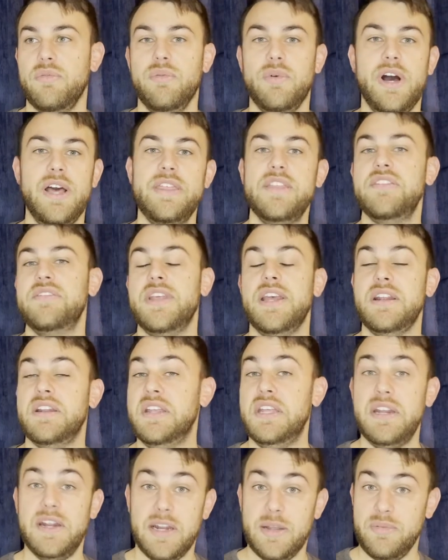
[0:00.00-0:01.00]
why this deck
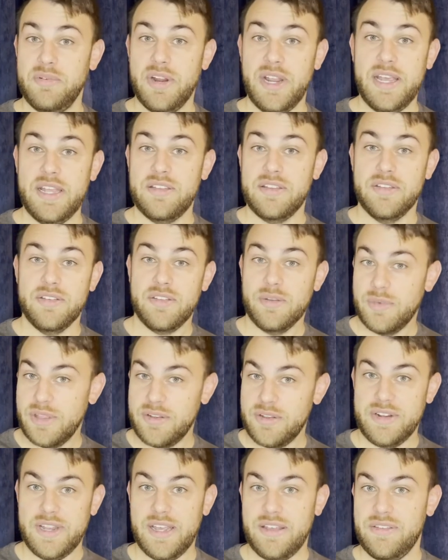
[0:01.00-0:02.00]
needed upgrades and some
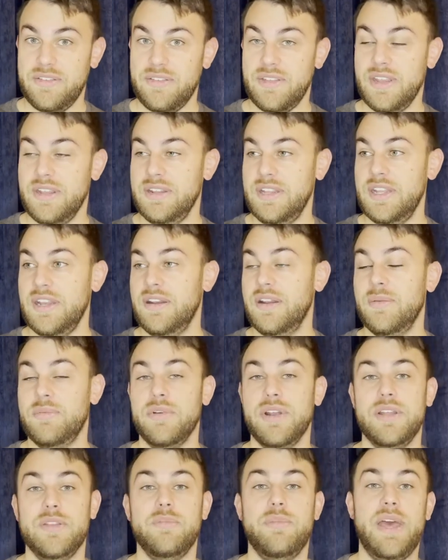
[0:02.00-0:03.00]
other decks that needed
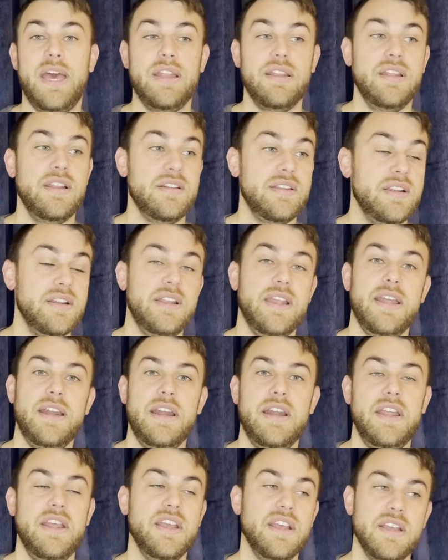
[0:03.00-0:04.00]
upgrades badly didn't get
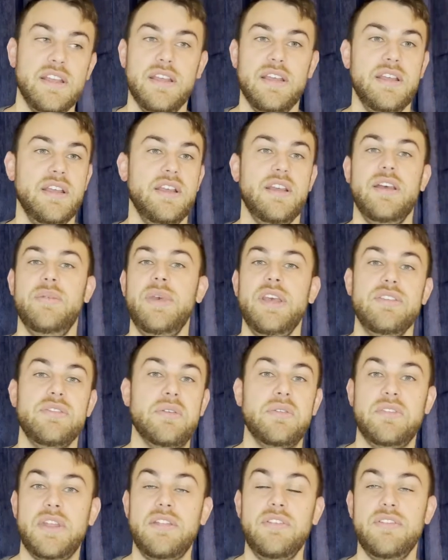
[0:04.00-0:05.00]
any, it makes
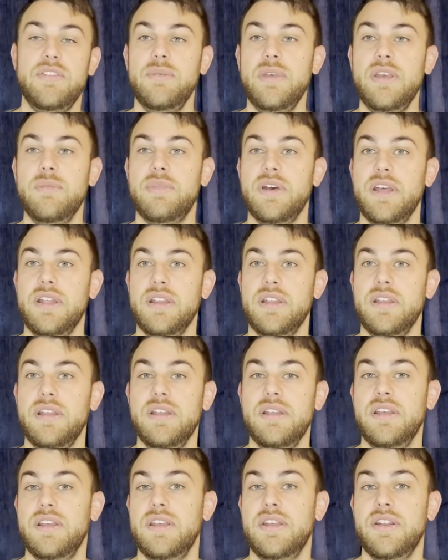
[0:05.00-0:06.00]
no sense to me. But
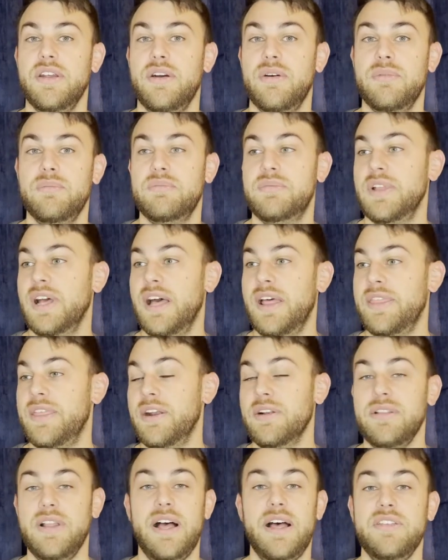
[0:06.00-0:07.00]

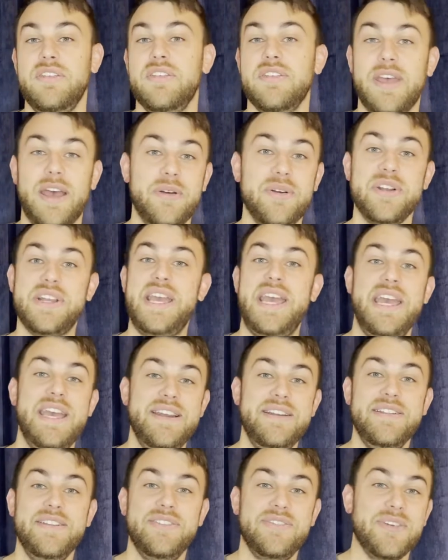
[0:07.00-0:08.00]
their loss is our
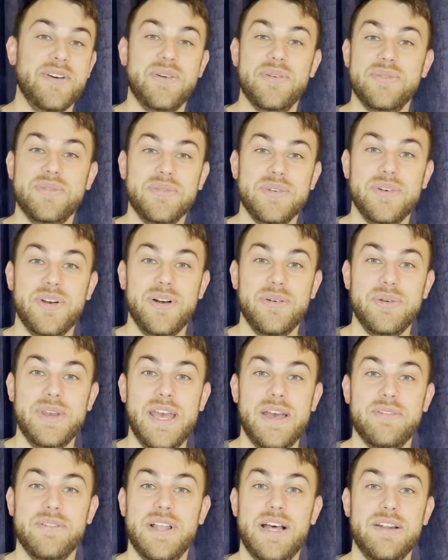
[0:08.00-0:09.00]
gain, so we
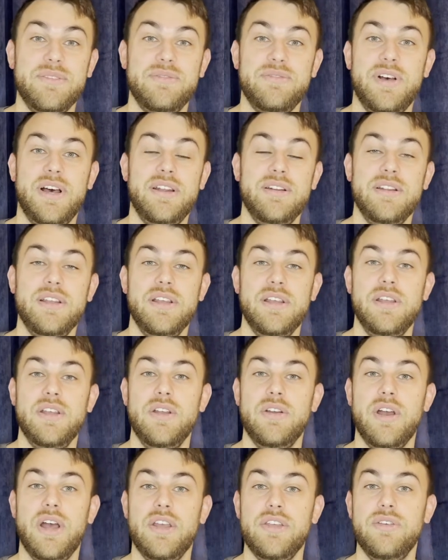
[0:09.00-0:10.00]
have a lot of fun
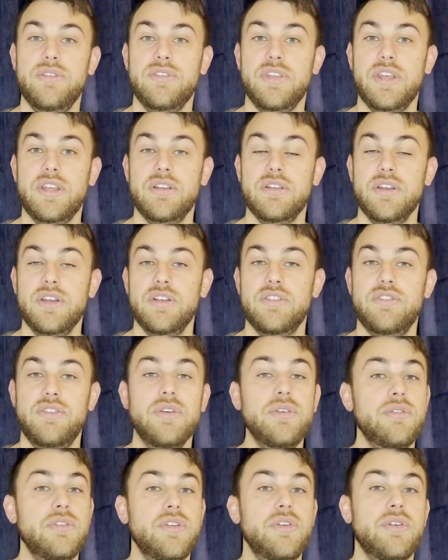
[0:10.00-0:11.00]
using
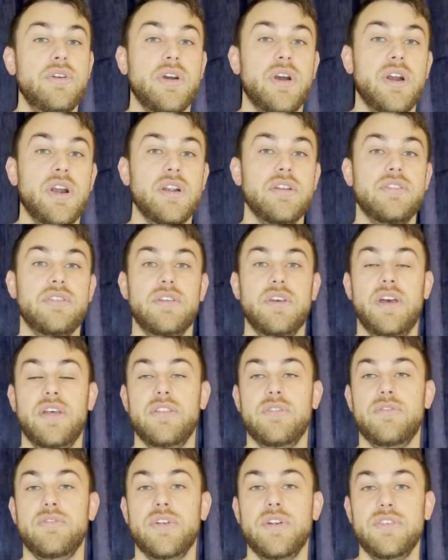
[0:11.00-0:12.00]
2 new cards.
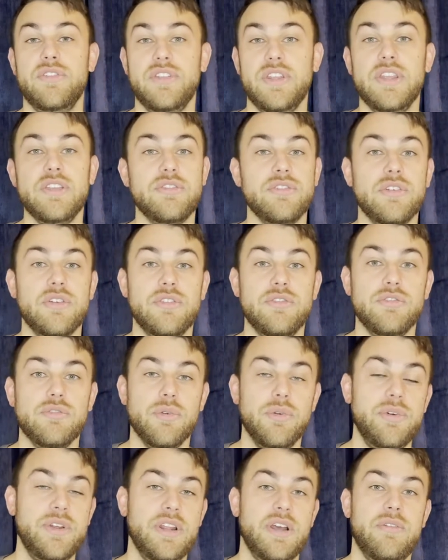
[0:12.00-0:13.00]
The first is
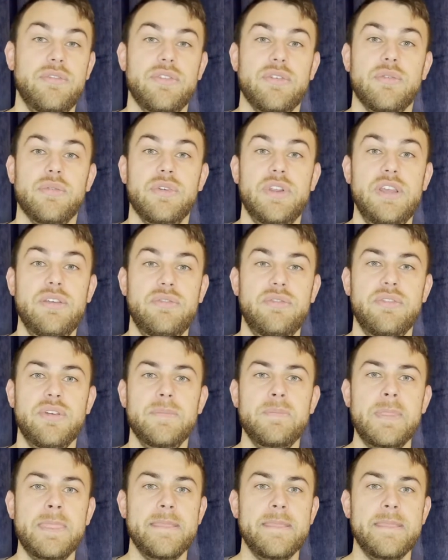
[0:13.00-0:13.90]
Druid of the Reef.